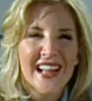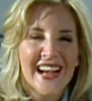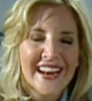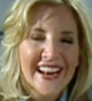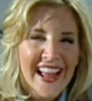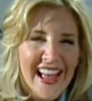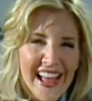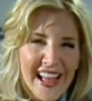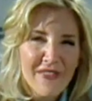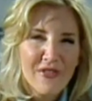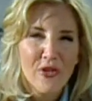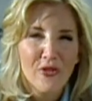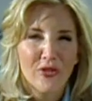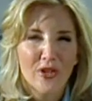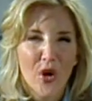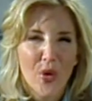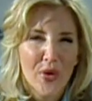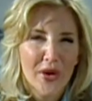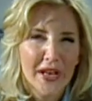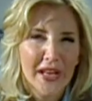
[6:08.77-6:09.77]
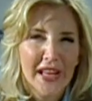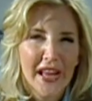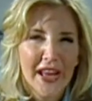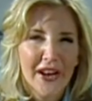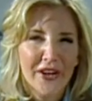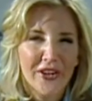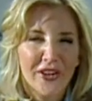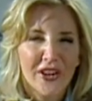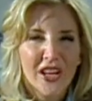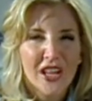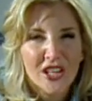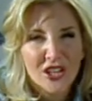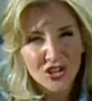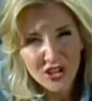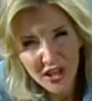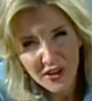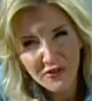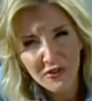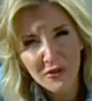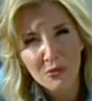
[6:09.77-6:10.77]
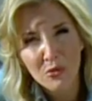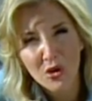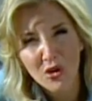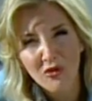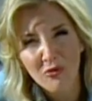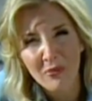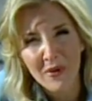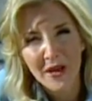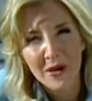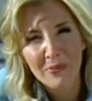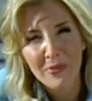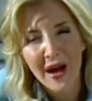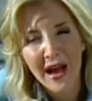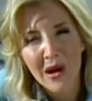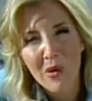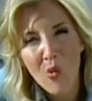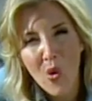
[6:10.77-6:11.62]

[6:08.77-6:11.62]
not have a flow indicator, check for movement by